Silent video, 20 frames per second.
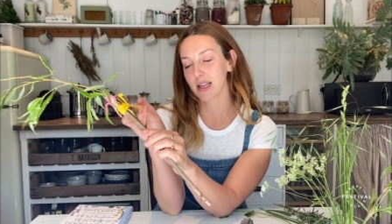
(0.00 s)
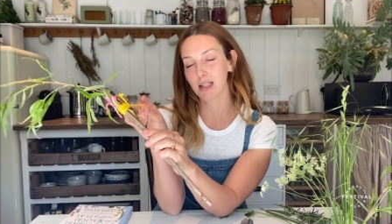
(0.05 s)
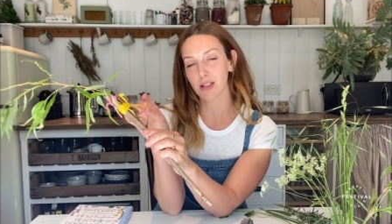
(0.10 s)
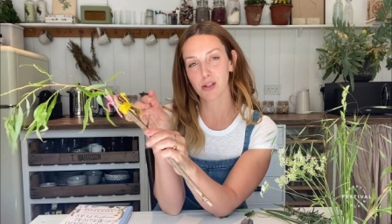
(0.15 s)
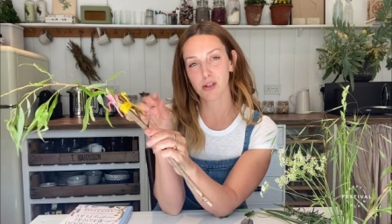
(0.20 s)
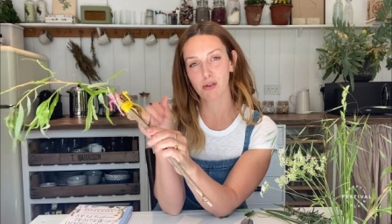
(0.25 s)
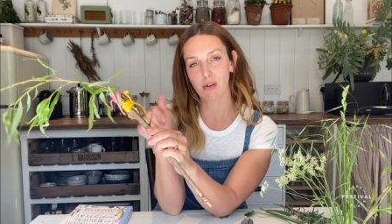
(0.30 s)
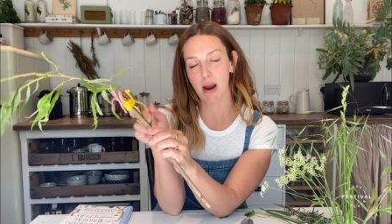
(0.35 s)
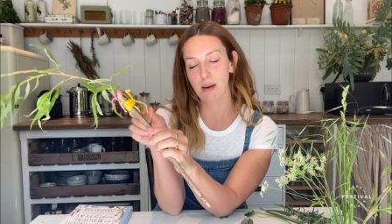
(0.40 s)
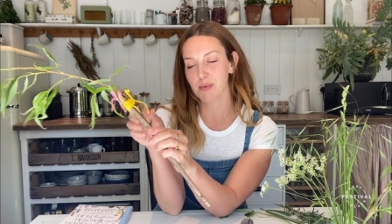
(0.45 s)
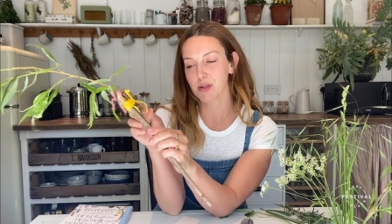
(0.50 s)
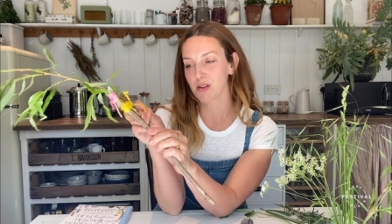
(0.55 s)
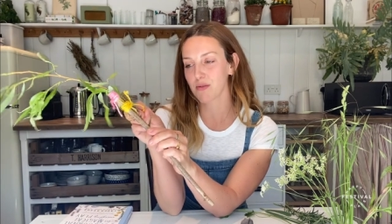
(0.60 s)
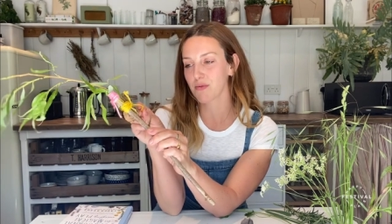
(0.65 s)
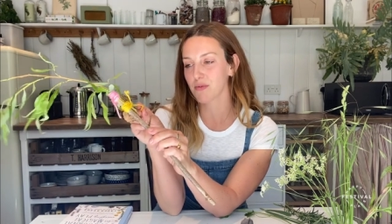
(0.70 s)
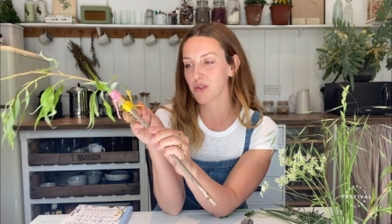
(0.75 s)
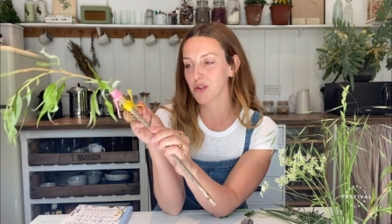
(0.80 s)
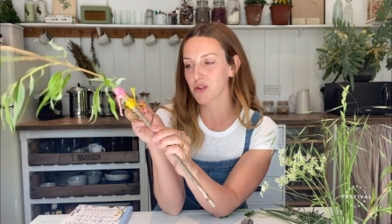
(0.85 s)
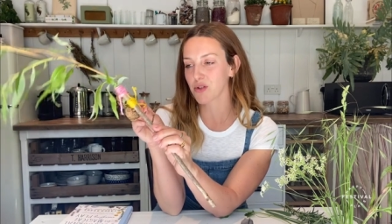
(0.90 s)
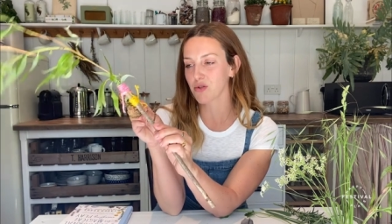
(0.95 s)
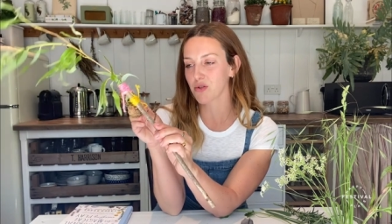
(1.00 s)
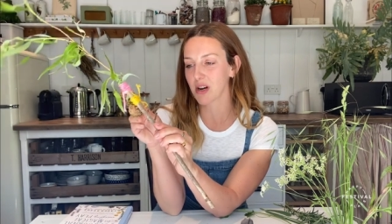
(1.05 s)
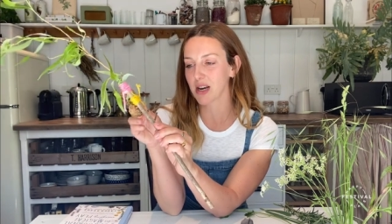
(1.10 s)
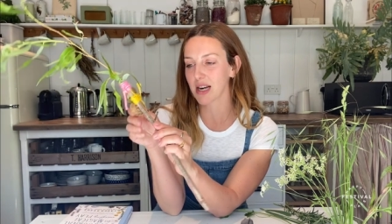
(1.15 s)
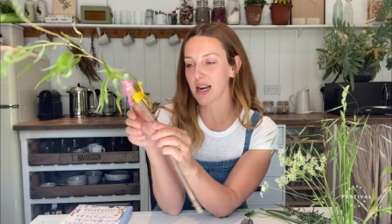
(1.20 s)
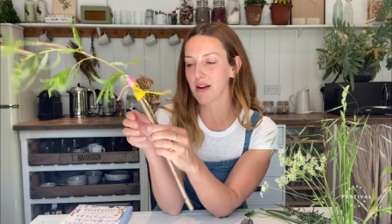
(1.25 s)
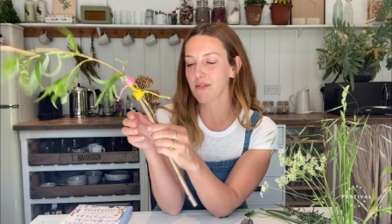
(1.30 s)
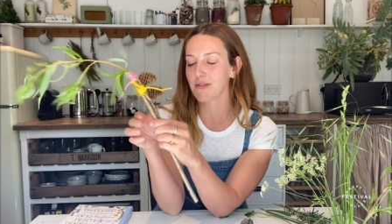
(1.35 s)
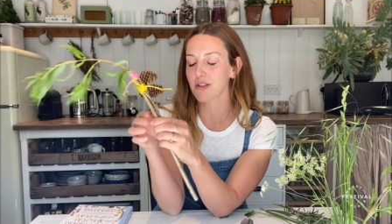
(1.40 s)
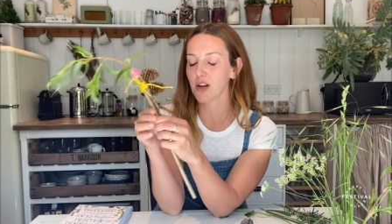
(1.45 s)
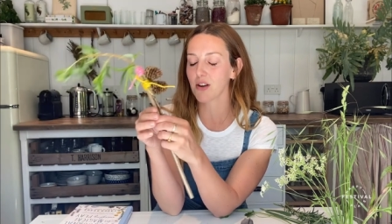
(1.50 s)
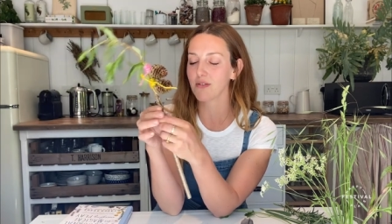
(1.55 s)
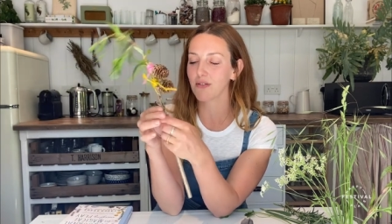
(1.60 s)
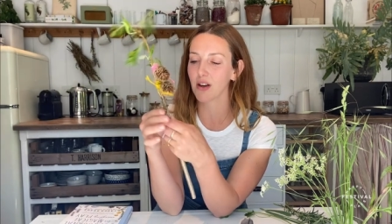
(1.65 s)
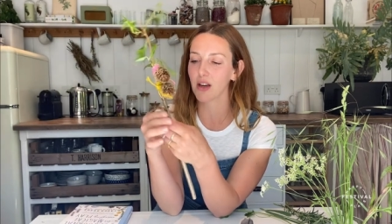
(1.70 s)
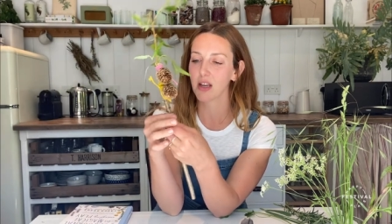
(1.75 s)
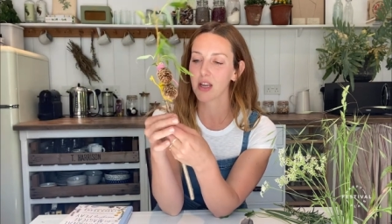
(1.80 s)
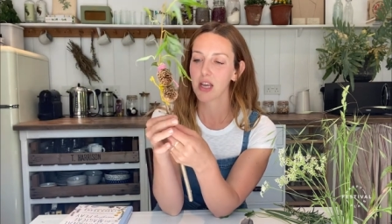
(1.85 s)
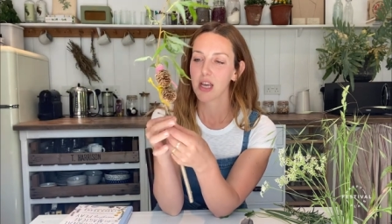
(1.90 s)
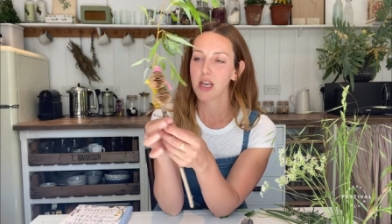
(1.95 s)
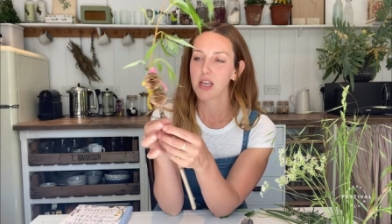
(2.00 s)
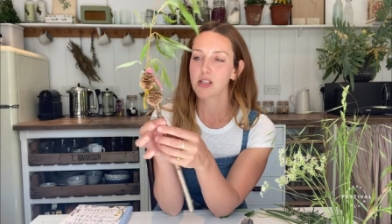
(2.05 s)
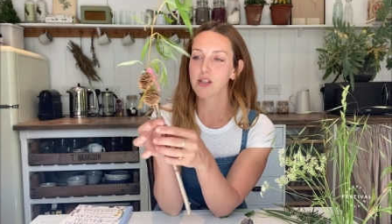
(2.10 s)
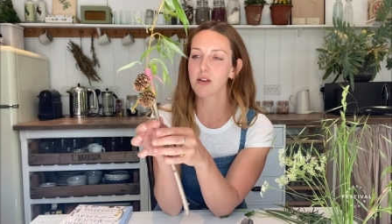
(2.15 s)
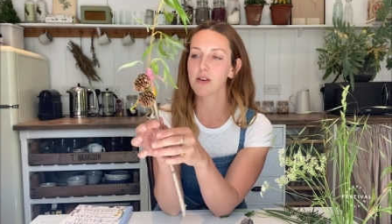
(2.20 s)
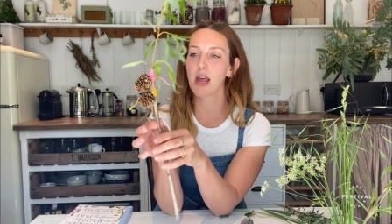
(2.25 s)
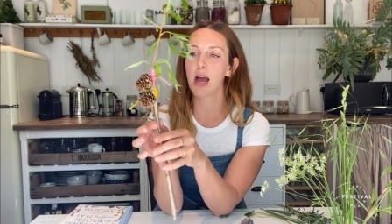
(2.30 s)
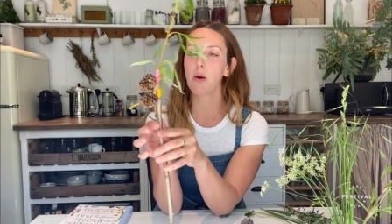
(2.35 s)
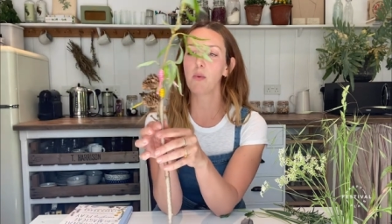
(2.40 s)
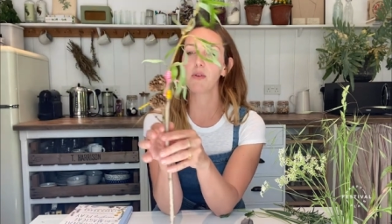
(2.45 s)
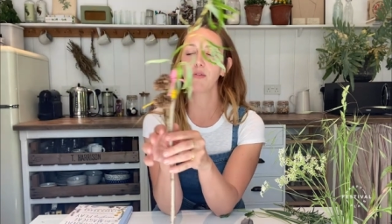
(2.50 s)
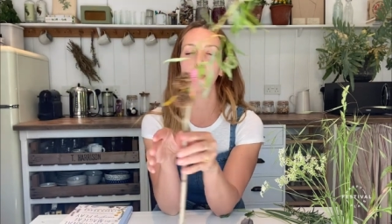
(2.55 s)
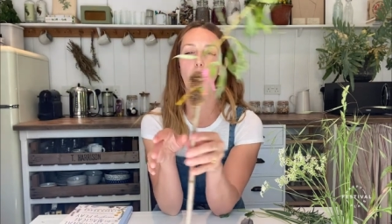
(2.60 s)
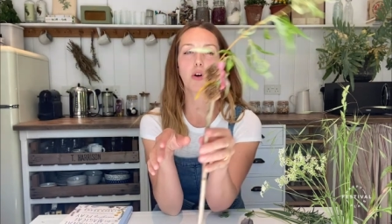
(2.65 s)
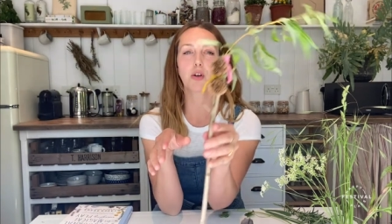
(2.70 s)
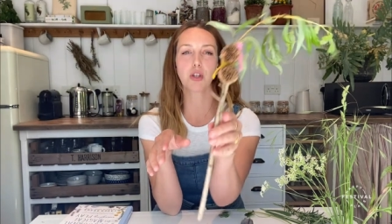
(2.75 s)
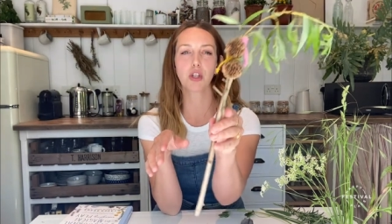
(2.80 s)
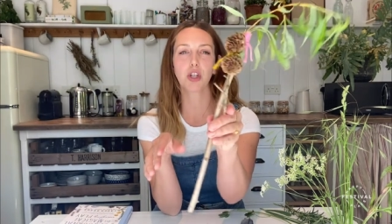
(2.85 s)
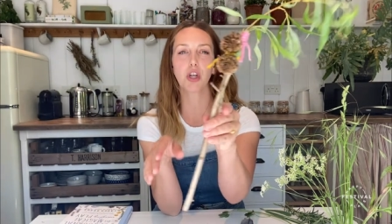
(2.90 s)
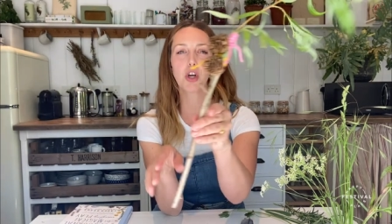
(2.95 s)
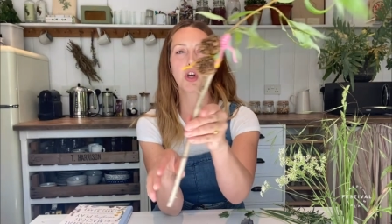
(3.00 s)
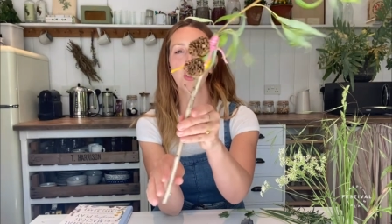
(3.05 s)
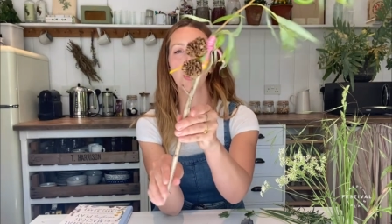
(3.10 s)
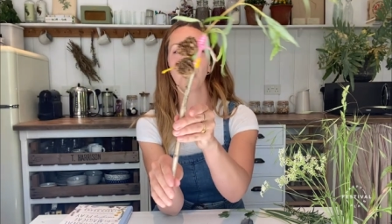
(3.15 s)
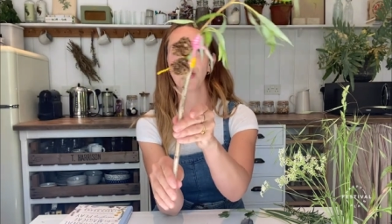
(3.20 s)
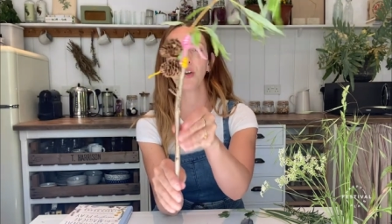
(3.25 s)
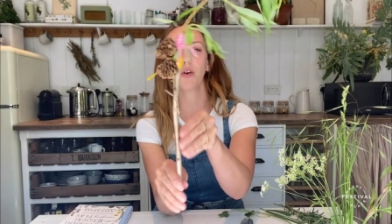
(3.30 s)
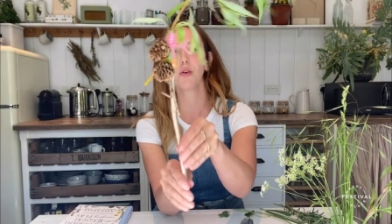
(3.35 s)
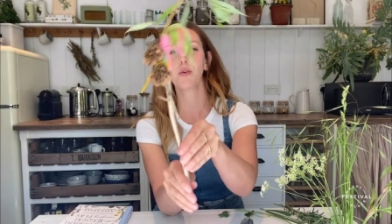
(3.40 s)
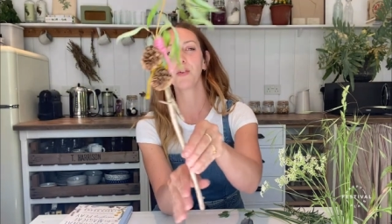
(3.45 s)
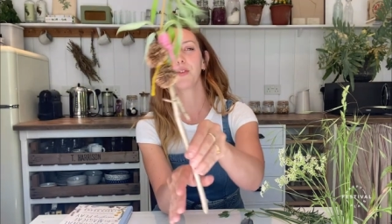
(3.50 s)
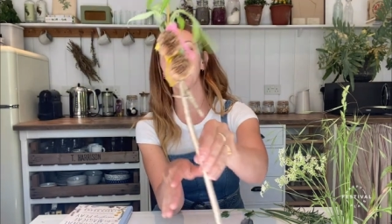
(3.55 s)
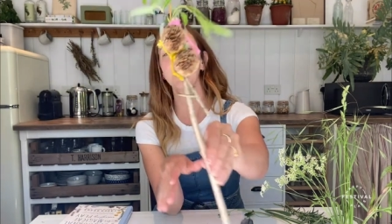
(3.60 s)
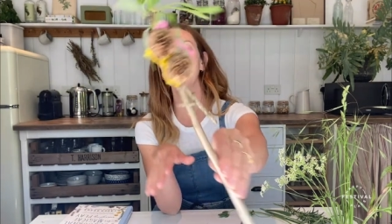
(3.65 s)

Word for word: little scraps of the string left over. So now we've got two